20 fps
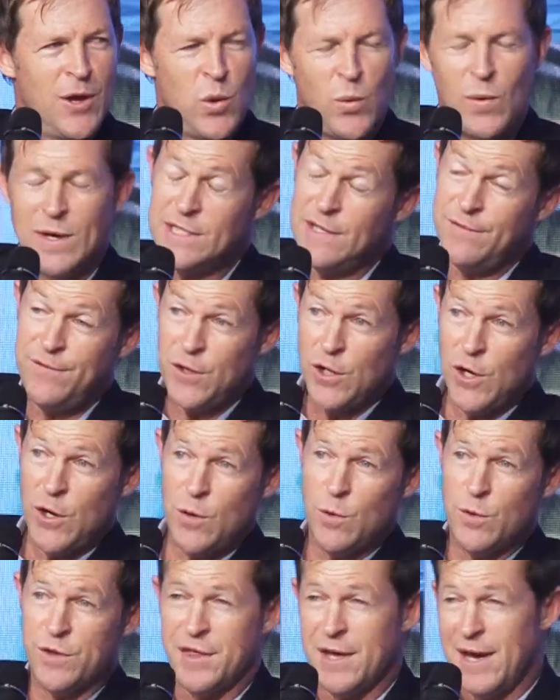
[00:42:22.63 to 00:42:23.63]
Whereas if you
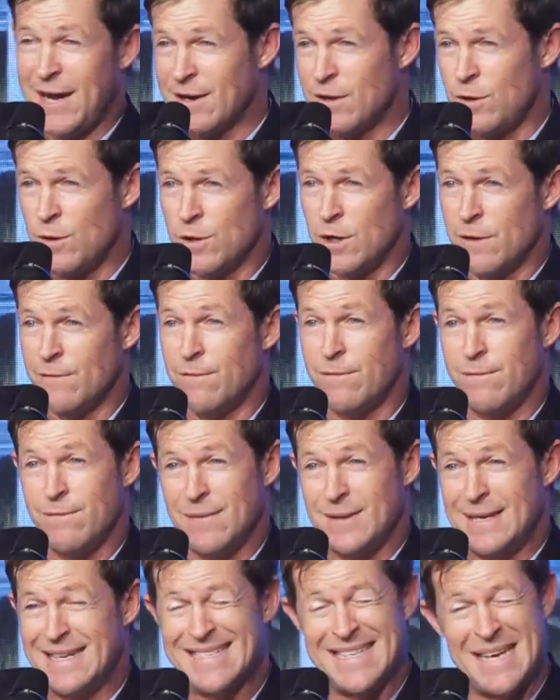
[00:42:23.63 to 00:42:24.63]
go with the outlook of,
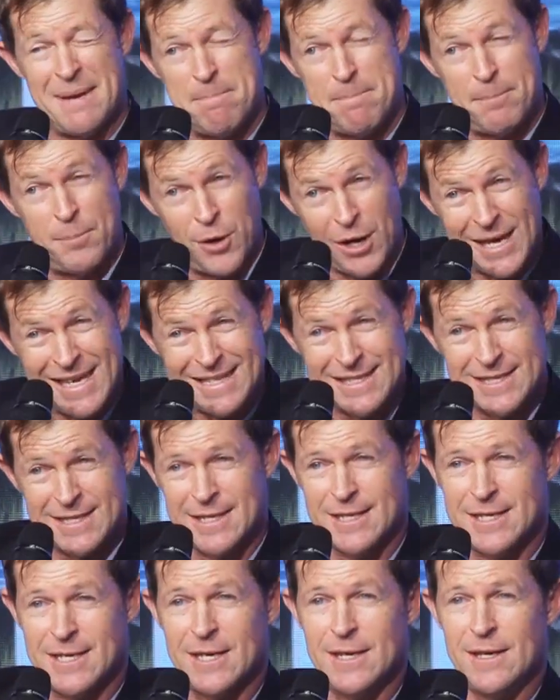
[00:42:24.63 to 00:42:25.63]
let's embrace
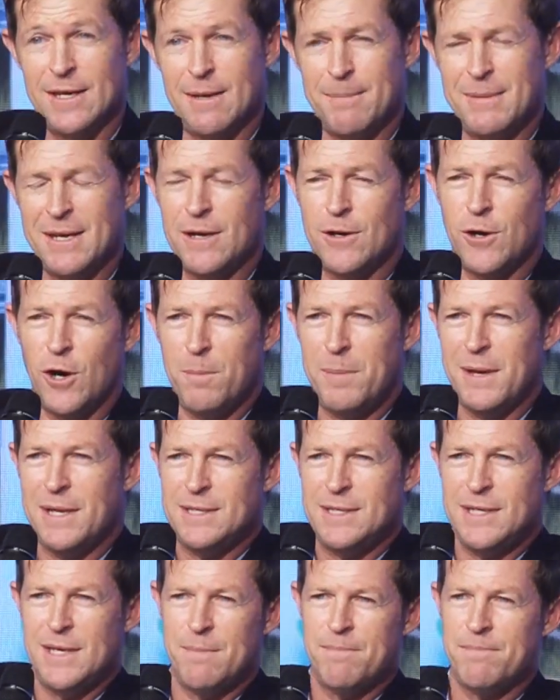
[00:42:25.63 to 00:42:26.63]
the day. I mean, Carpe
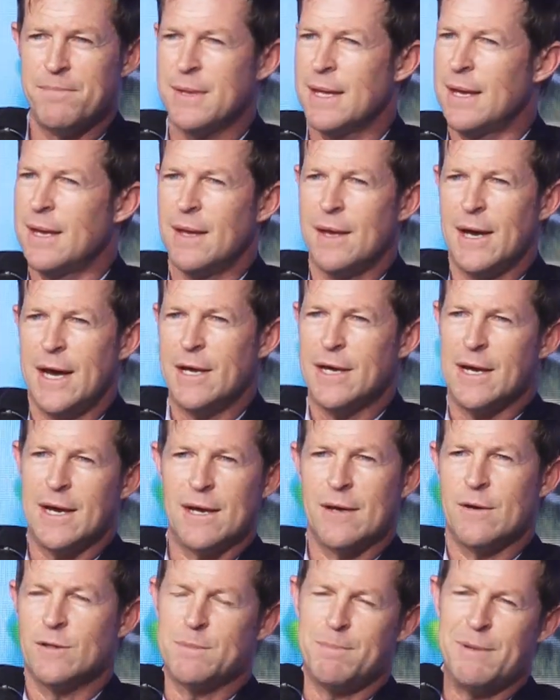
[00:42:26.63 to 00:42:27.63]
Diem,
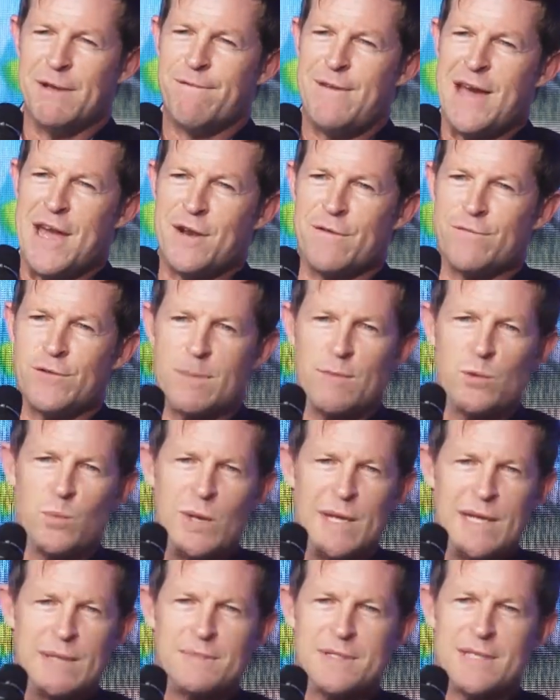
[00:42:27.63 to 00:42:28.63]
I was a big fan of Robin
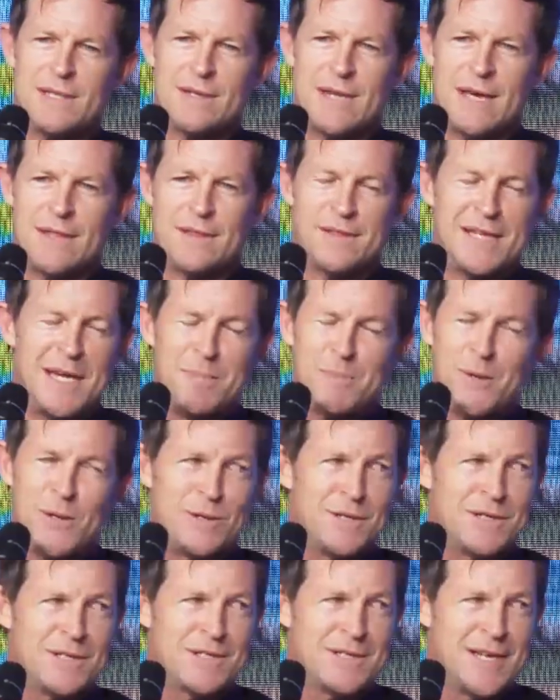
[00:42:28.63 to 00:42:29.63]
Williams and Dead
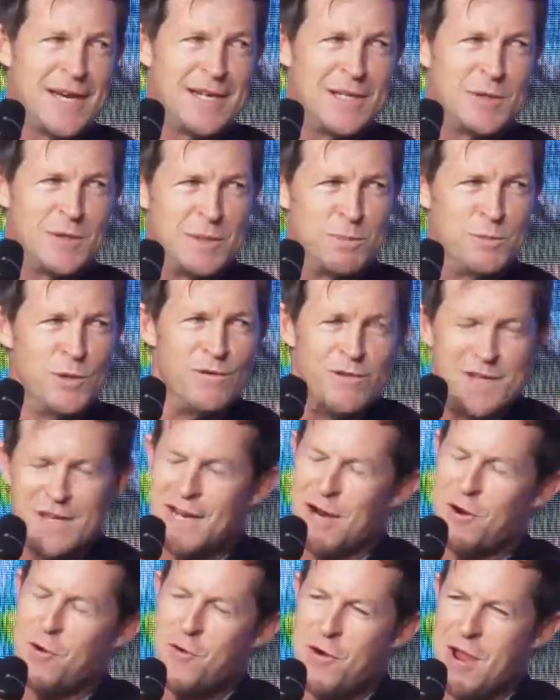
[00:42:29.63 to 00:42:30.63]
Poets Society. Yes. It was a movie that
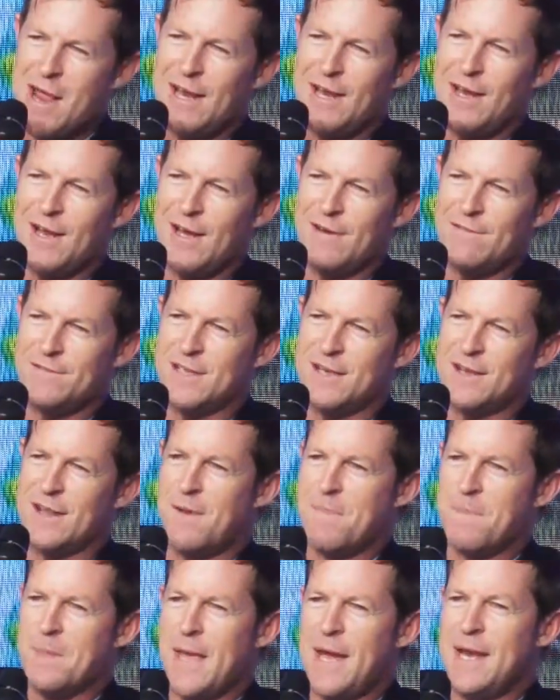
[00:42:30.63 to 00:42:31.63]
I really loved, and
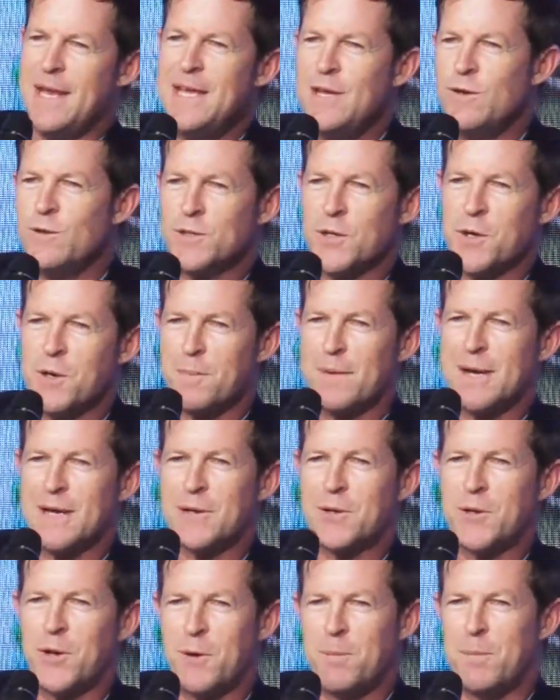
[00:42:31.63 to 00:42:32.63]
he was on
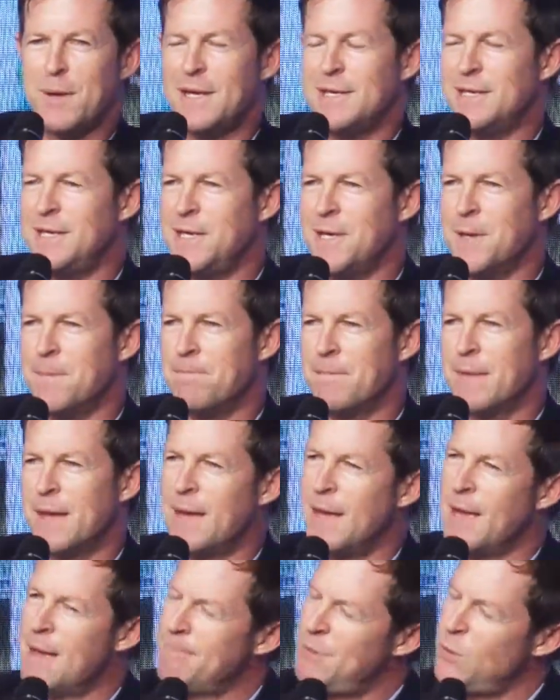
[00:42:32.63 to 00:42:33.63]
about Carpe Diem.
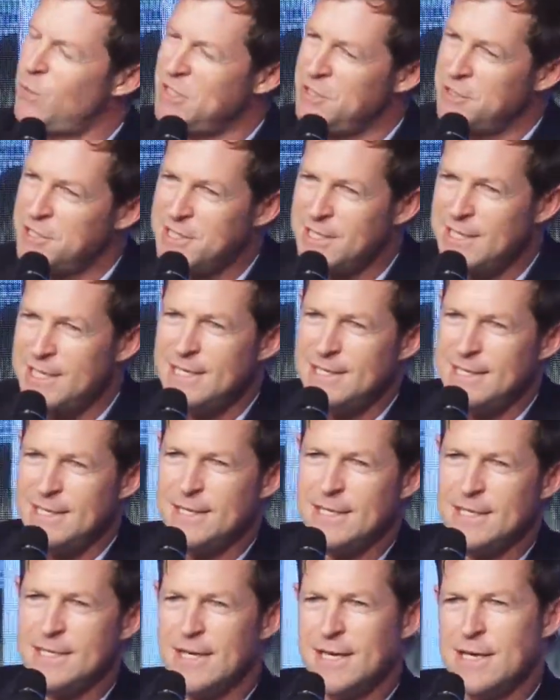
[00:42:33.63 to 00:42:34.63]
But when you're seizing
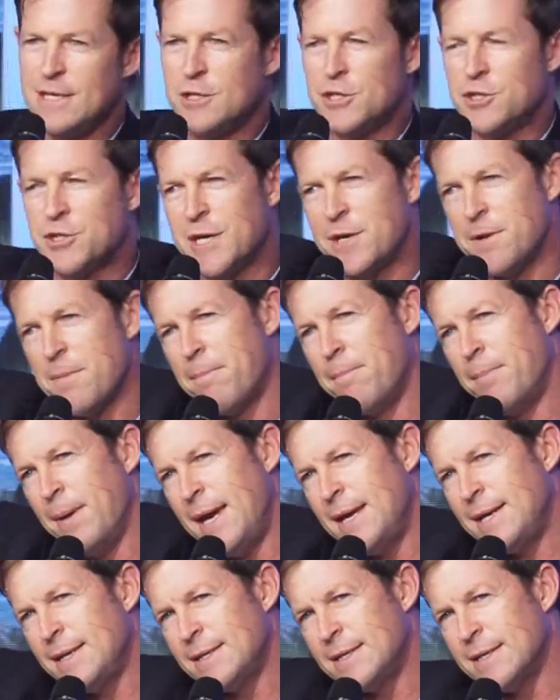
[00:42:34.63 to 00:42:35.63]
the day, you're trying to
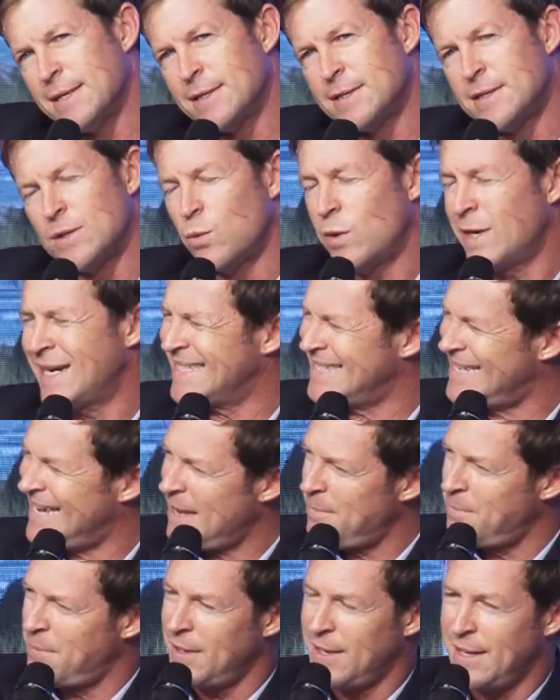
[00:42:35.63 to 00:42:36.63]
bend it, what is
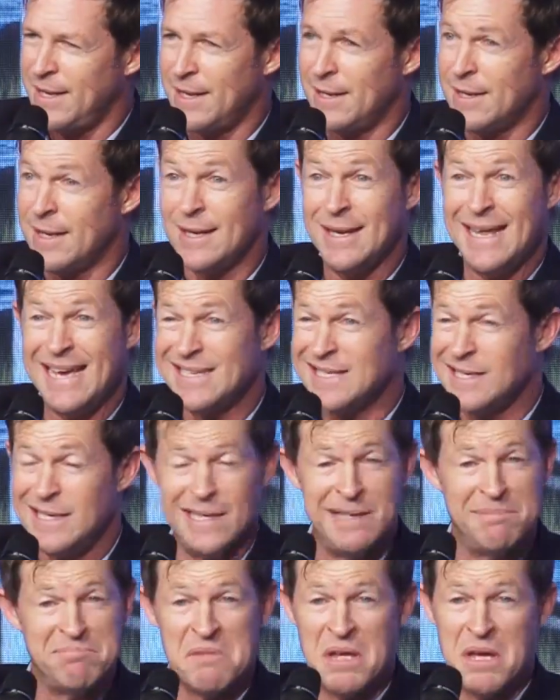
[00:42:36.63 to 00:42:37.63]
happening, and
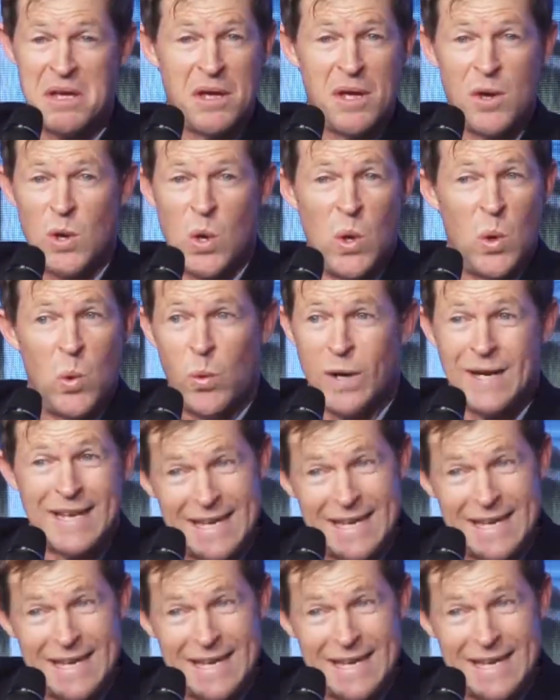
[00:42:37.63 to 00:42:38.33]
actually what